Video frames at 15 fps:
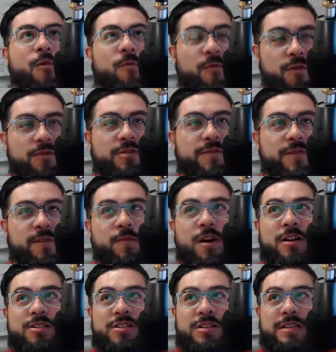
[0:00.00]
For those of you
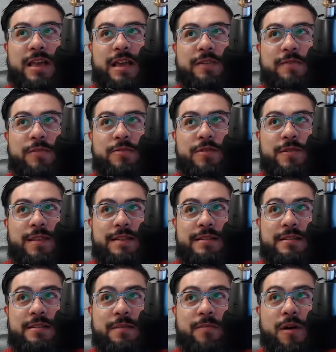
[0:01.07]
watching live, for those of you
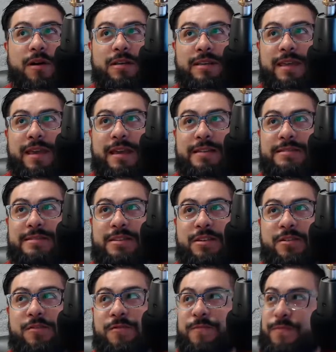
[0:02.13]
listening to the podcast,
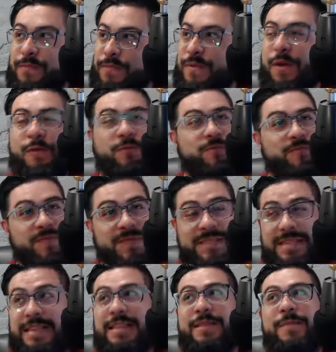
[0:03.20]
you don't
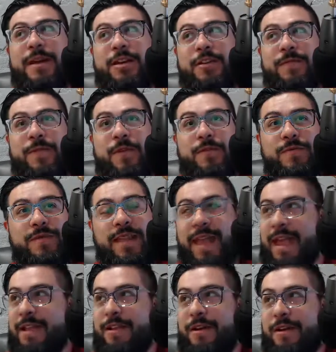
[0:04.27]
see the microphone
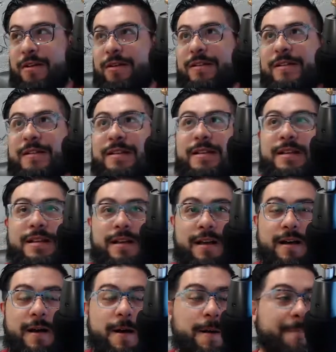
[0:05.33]
at all.
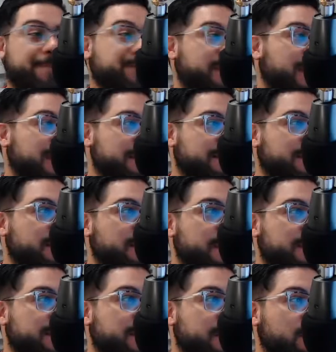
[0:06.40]
A few
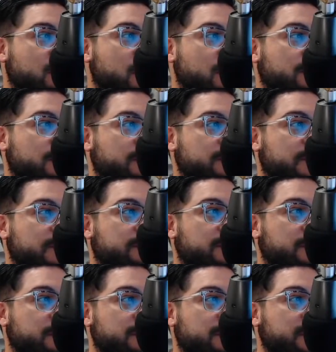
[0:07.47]
things I want to go first thing
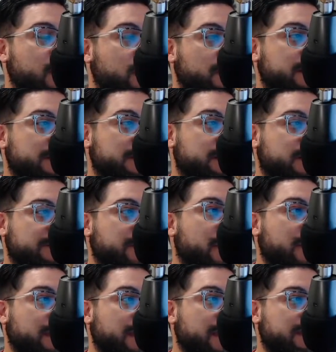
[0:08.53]
first. If you are listening to this
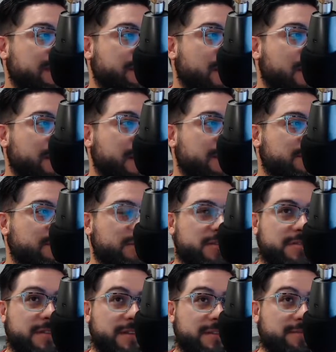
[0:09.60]
podcast, a podcast which
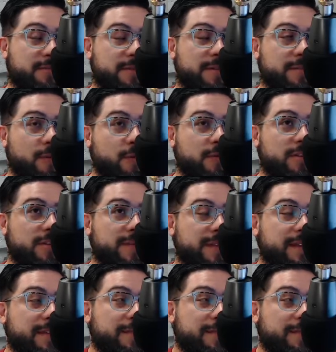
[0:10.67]
is it's pretty important to me.